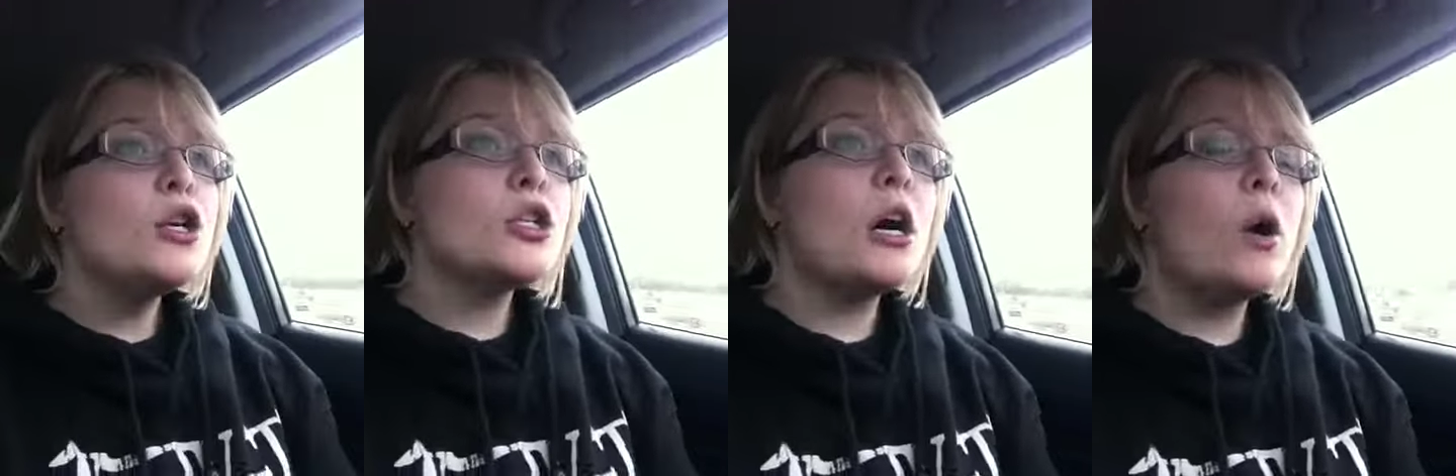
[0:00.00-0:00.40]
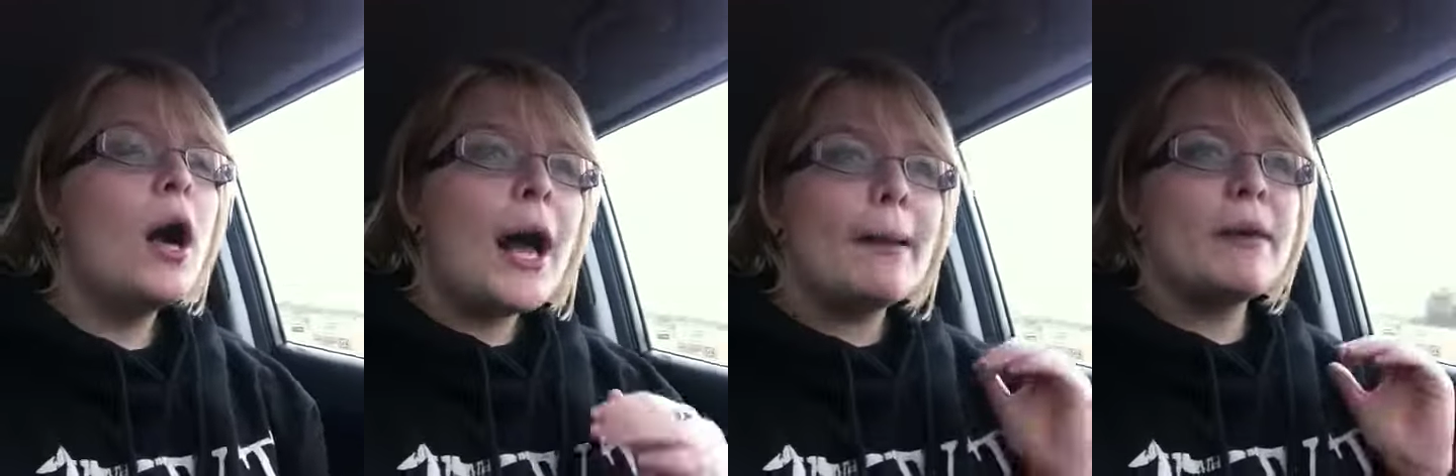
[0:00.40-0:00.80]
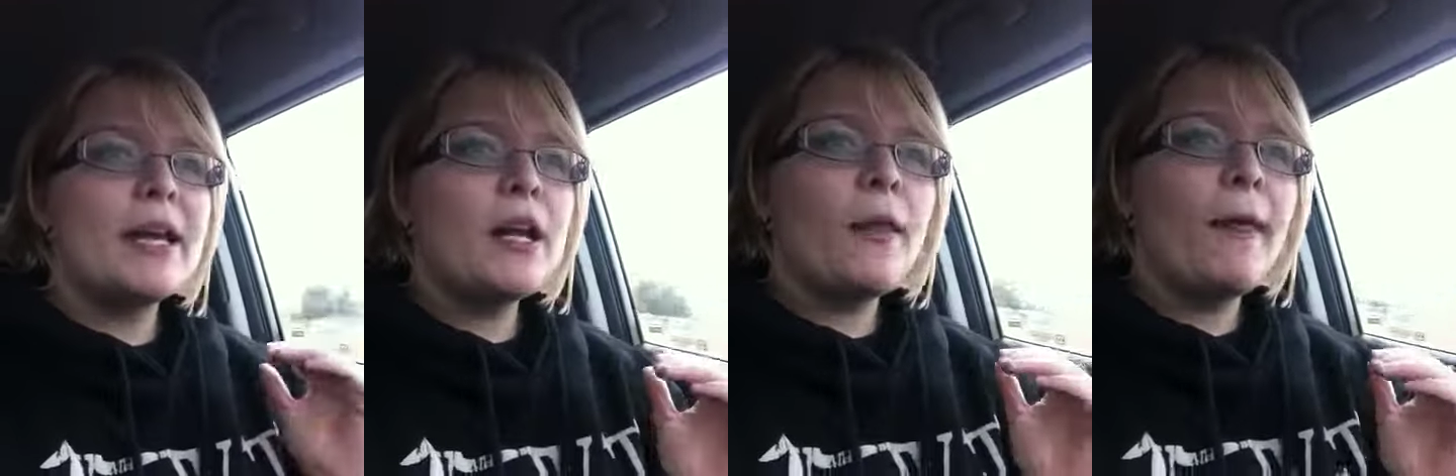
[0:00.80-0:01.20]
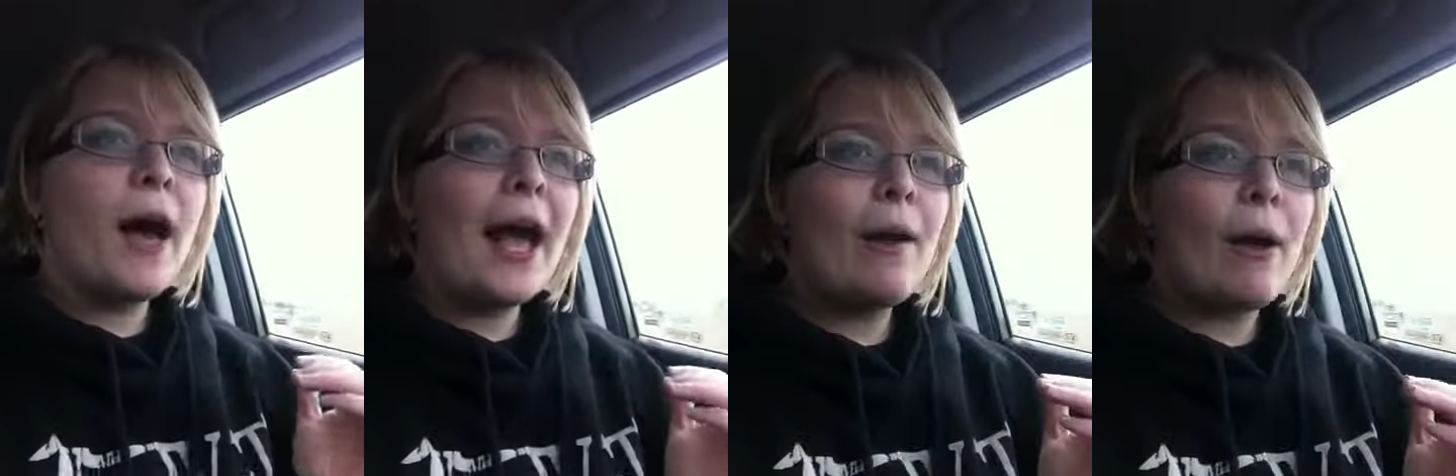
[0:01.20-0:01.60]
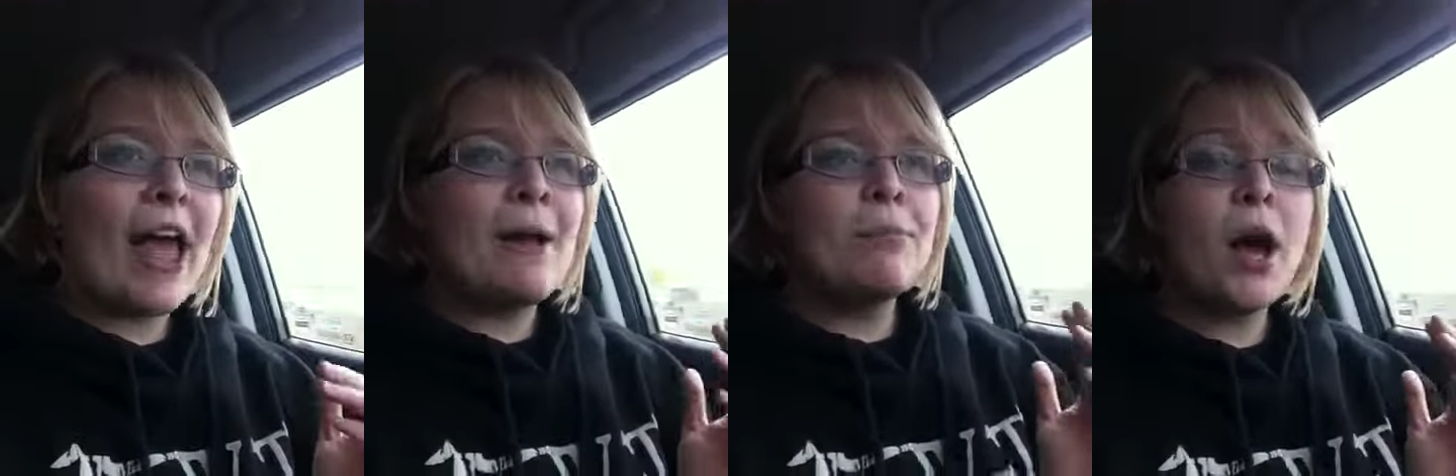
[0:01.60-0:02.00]
So, I'm getting on the
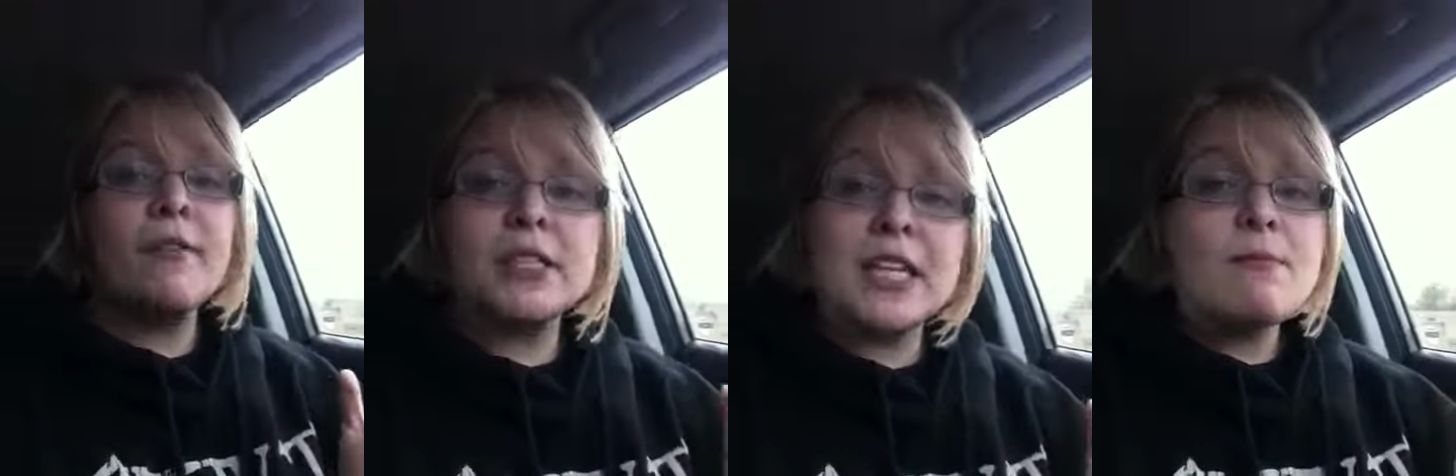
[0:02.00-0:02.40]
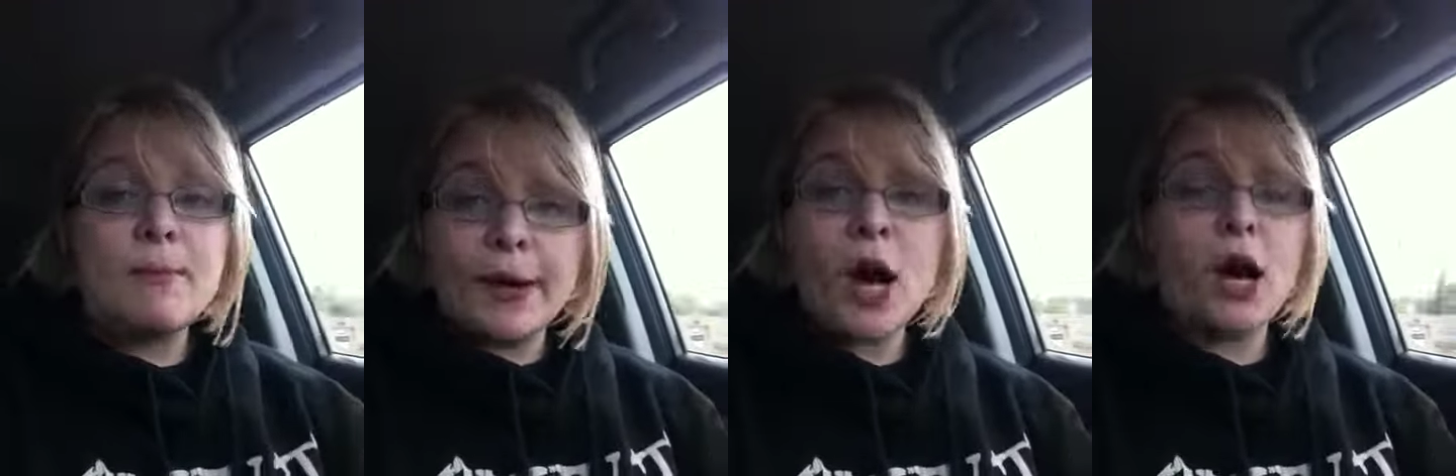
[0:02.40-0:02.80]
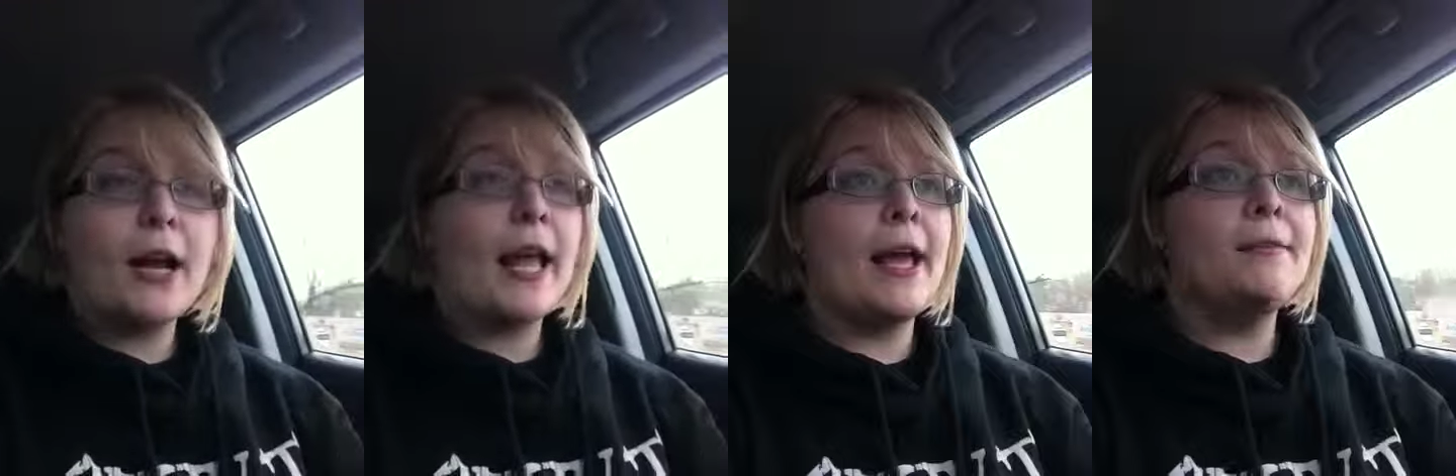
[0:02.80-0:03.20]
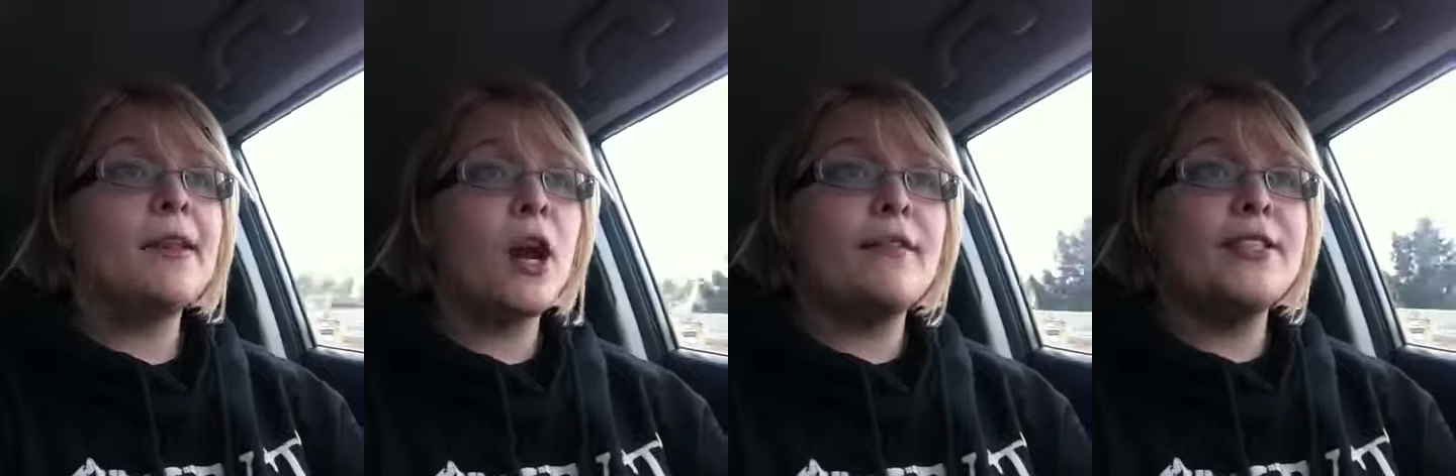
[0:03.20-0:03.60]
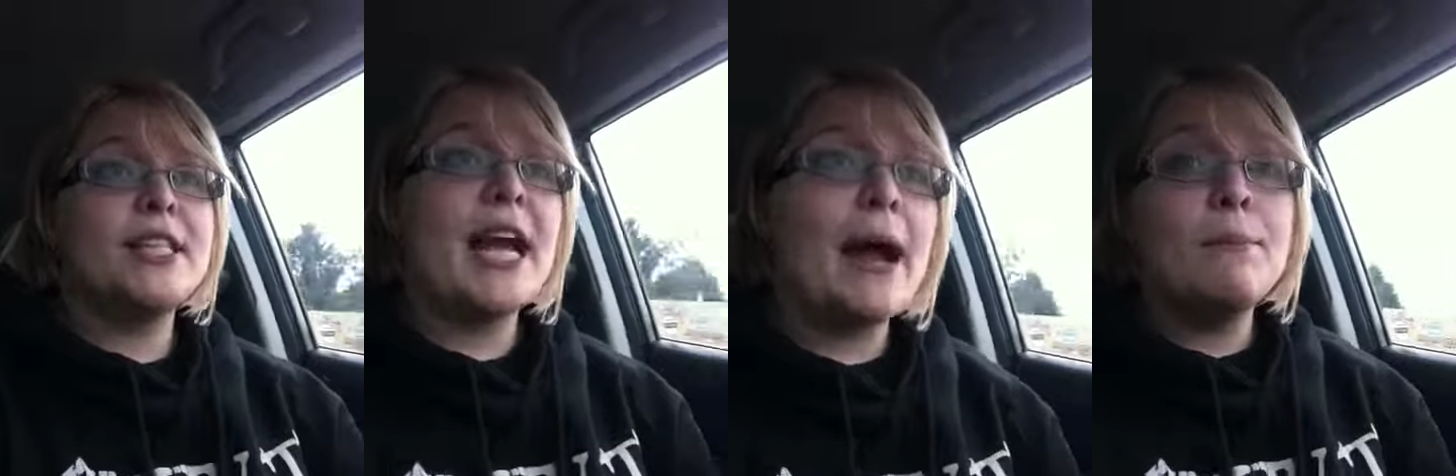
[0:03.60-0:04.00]
highway, obviously I'm in my car again, and
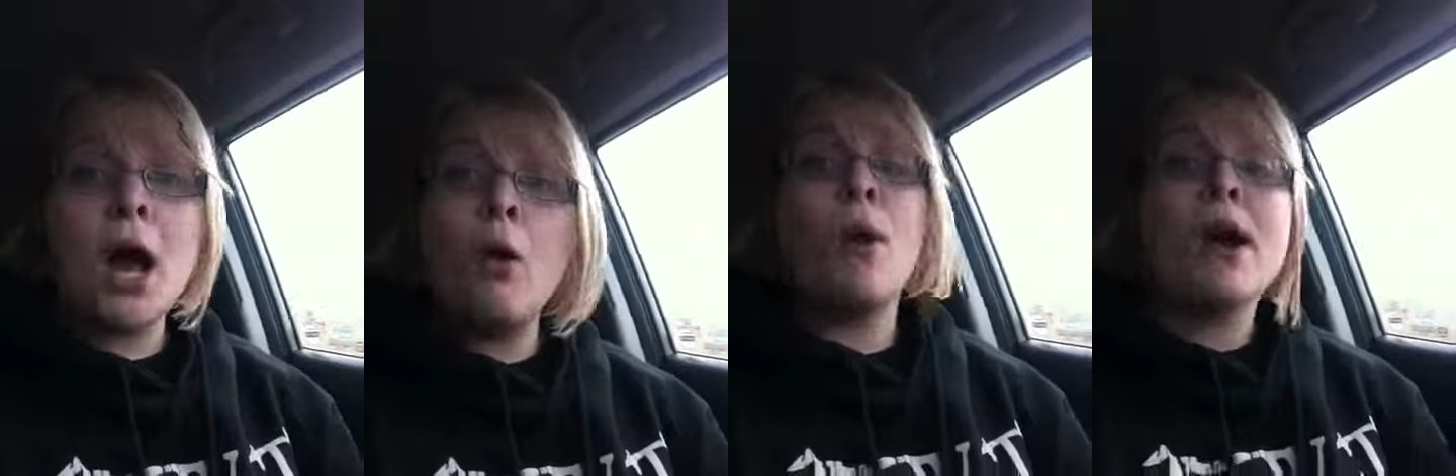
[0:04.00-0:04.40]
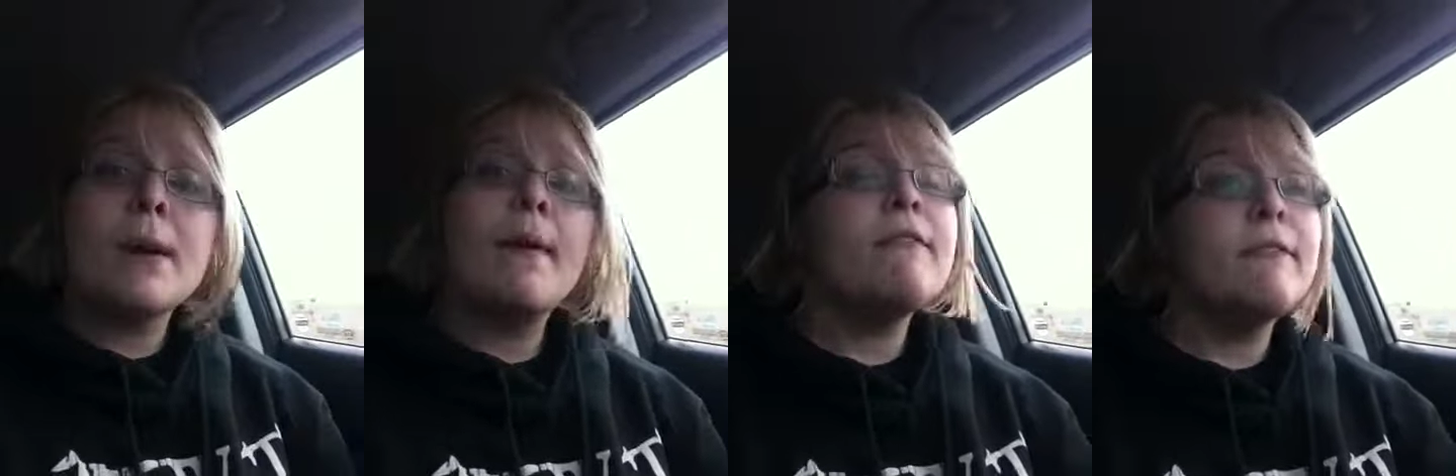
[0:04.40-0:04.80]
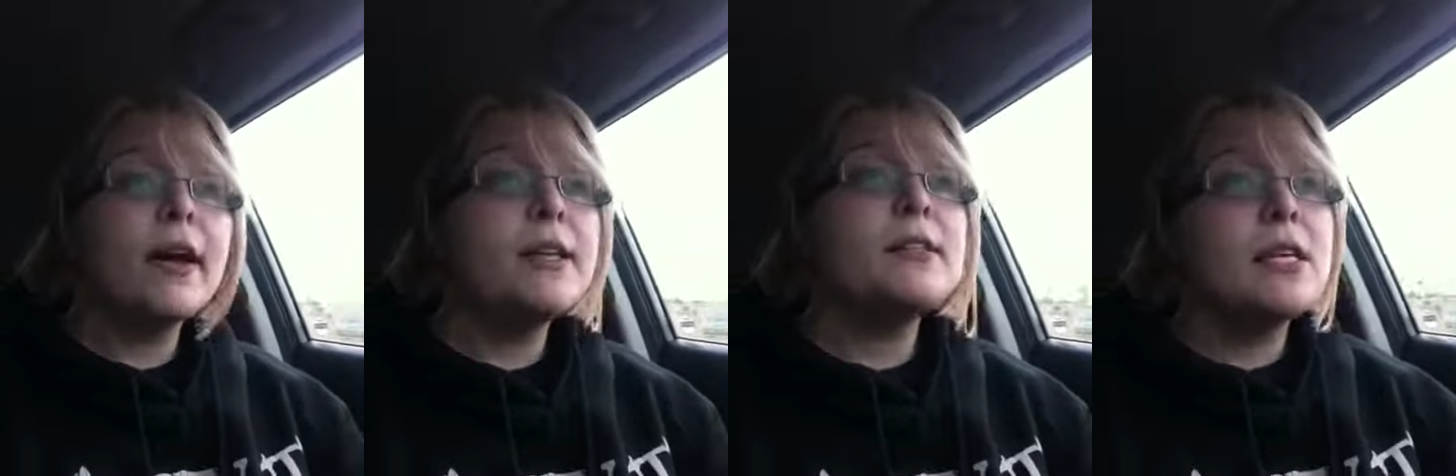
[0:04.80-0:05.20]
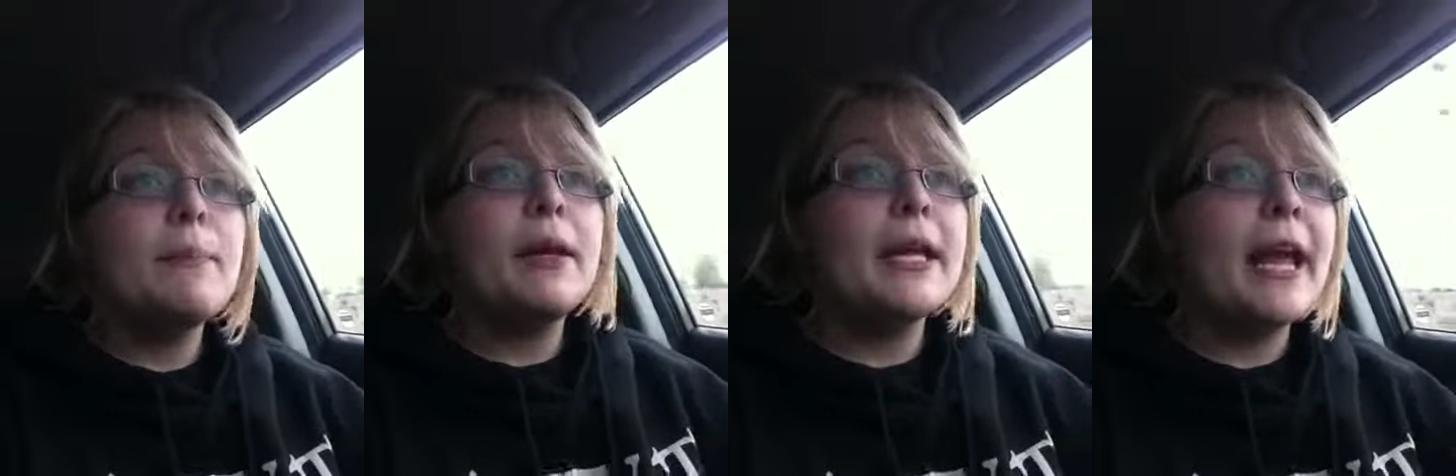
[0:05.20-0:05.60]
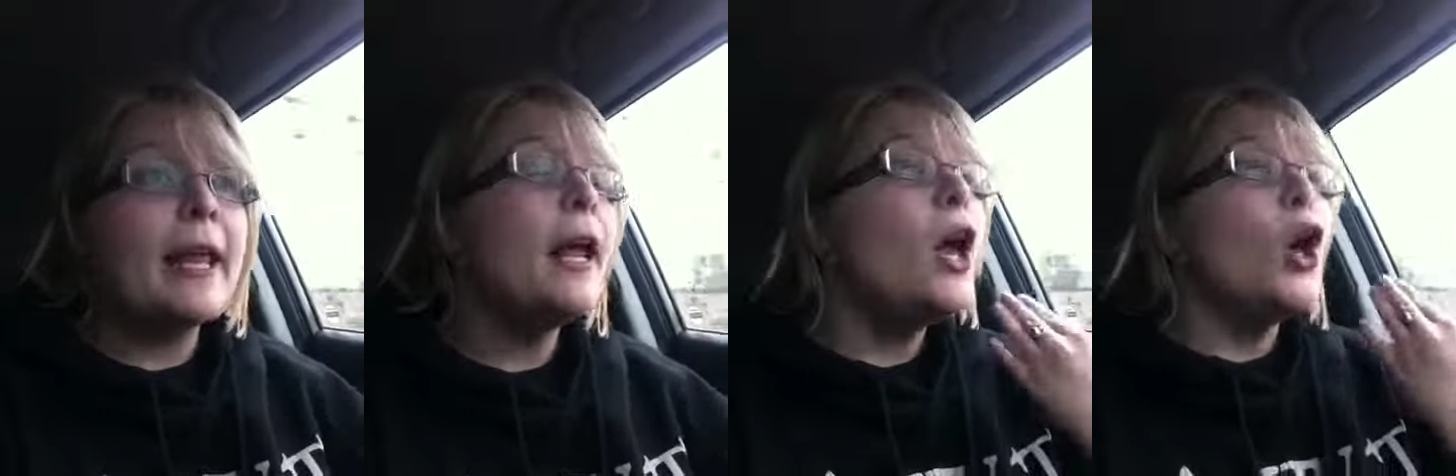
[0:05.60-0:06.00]
obviously I'm not wearing my fucking seatbelt again.